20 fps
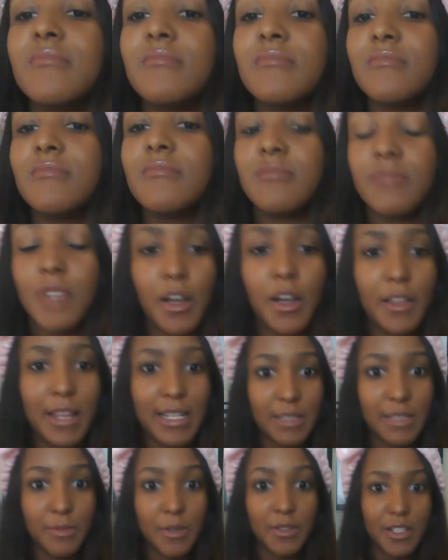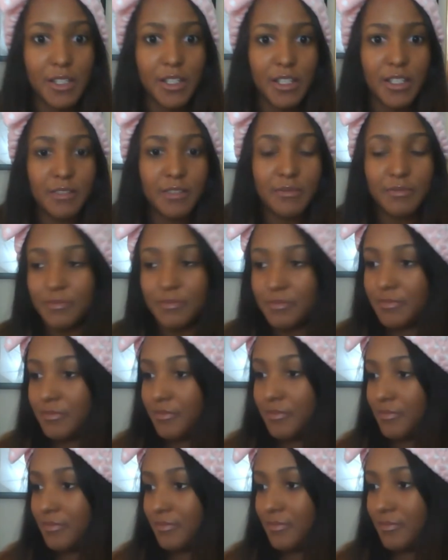Oh, that smells good.
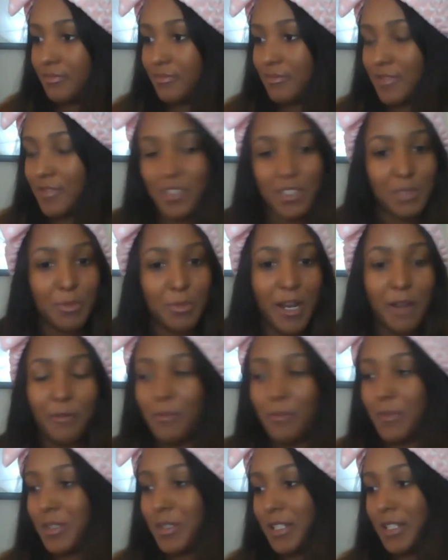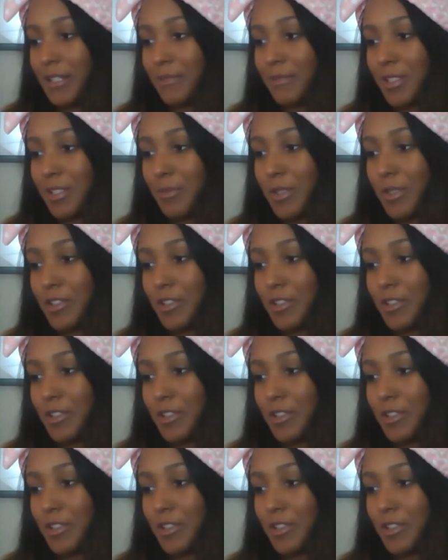Spray it one more time, just make sure.